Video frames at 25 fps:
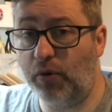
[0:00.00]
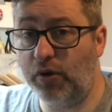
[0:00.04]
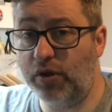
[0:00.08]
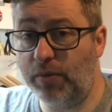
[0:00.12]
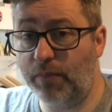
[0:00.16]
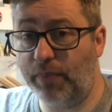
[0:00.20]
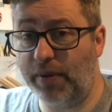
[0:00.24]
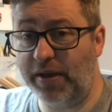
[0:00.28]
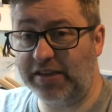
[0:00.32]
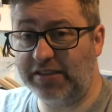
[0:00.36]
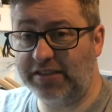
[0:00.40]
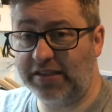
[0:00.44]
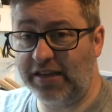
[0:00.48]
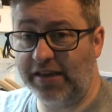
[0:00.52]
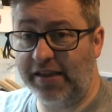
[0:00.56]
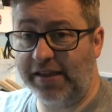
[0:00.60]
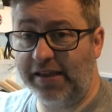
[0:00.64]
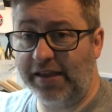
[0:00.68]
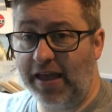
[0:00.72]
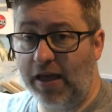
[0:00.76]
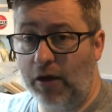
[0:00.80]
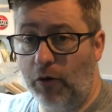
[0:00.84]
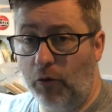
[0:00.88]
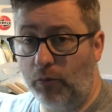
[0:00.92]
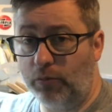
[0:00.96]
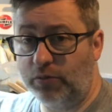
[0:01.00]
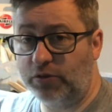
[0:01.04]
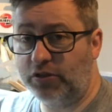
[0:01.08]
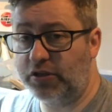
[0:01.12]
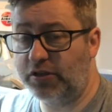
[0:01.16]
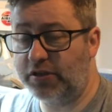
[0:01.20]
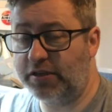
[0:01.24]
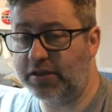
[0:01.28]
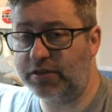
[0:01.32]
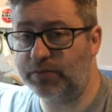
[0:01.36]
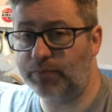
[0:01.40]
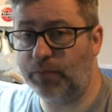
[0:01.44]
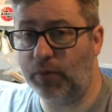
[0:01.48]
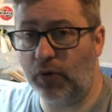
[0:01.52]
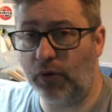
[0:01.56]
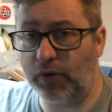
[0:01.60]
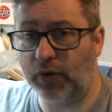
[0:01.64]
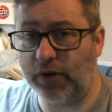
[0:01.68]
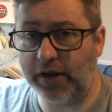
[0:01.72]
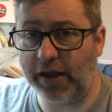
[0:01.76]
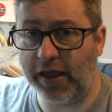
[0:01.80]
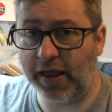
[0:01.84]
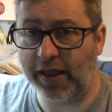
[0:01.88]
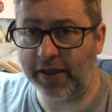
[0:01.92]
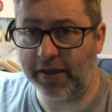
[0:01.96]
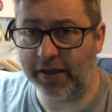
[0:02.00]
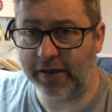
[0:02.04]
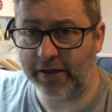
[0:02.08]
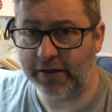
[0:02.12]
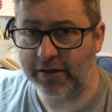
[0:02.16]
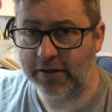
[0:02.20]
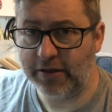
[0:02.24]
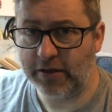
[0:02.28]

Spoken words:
you basically get up to this point here.